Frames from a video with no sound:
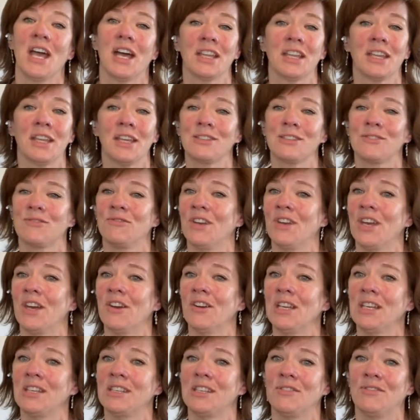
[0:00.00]
Well, it's
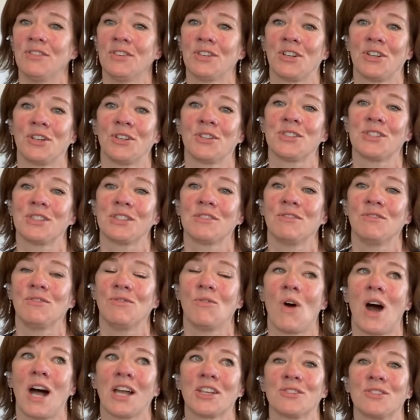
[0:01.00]
very difficult to
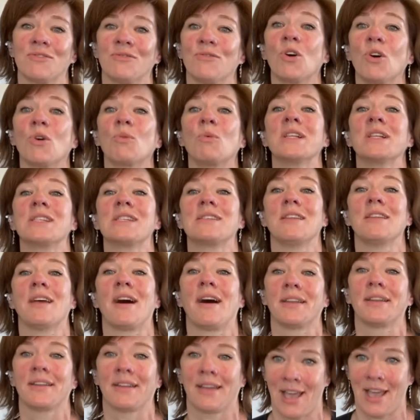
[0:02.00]
watch for what's
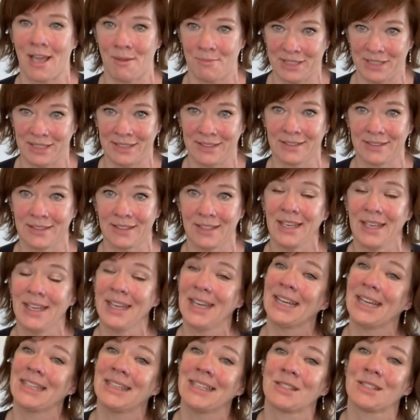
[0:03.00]
not happening,
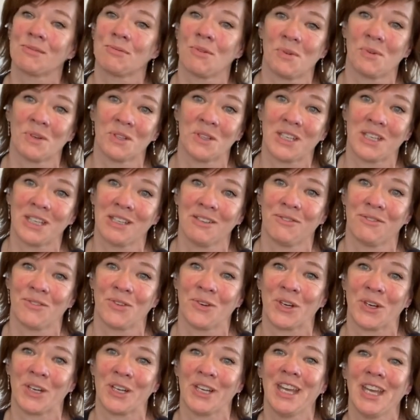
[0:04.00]
and that's what we're looking
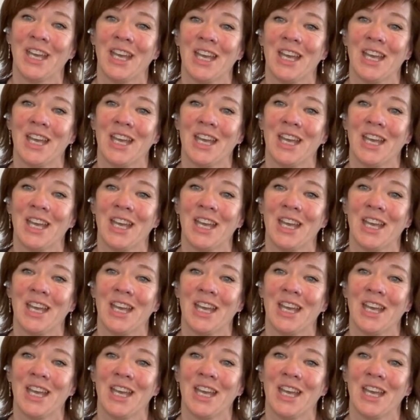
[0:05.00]
for,